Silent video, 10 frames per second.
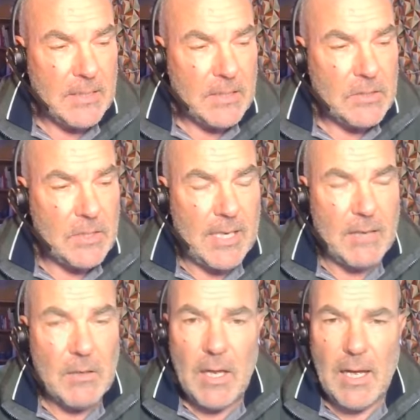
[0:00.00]
To that,
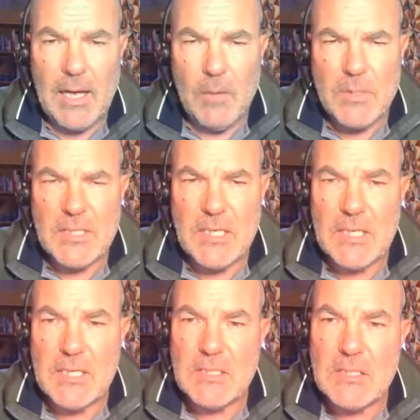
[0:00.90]
uh, which
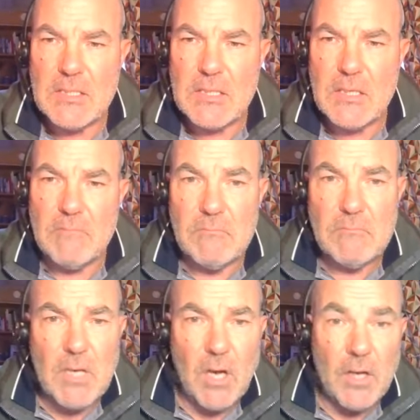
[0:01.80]
is
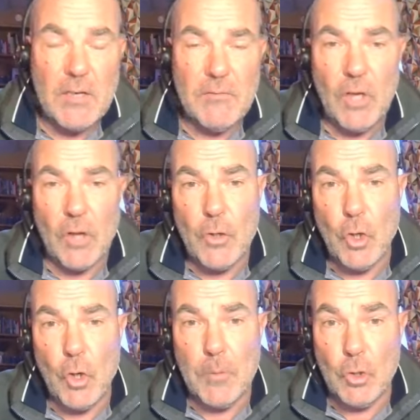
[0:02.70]
kind of not the
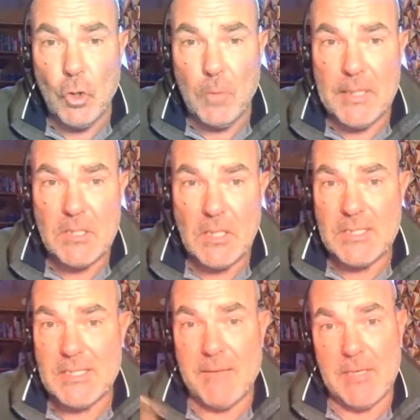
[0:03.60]
normal. Normally it's on a
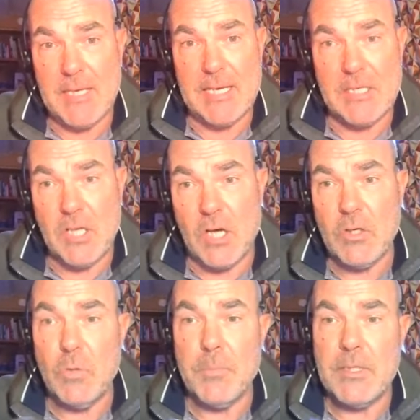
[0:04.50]
seven day
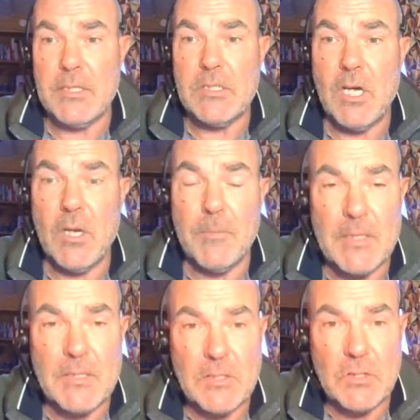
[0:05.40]
cycle, but this time
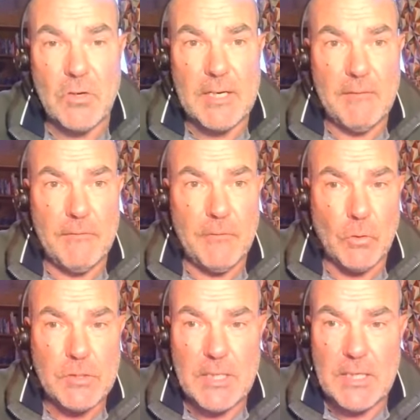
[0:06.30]
it's a straight
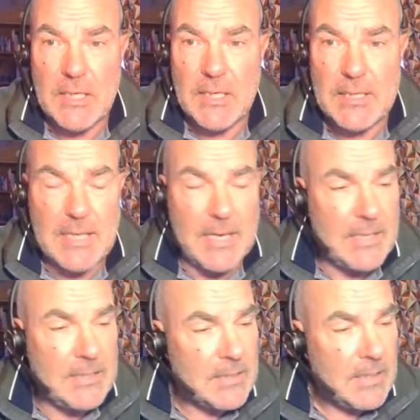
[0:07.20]
14
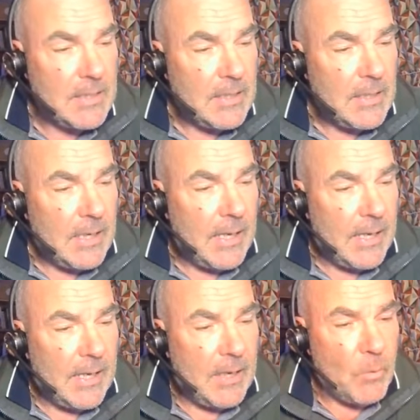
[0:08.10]
days,
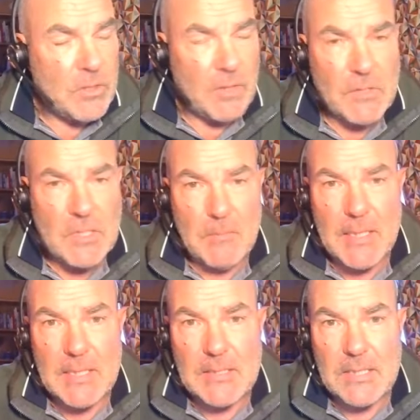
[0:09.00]
uh, which obviously
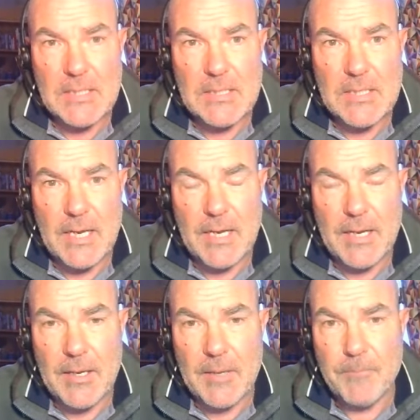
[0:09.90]
means that
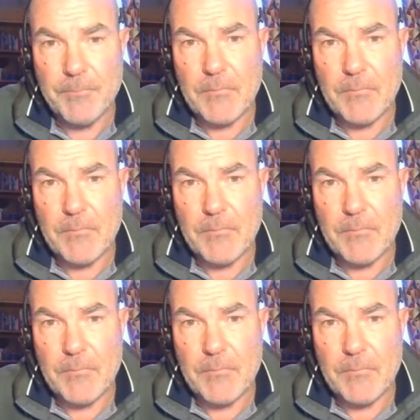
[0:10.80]
um,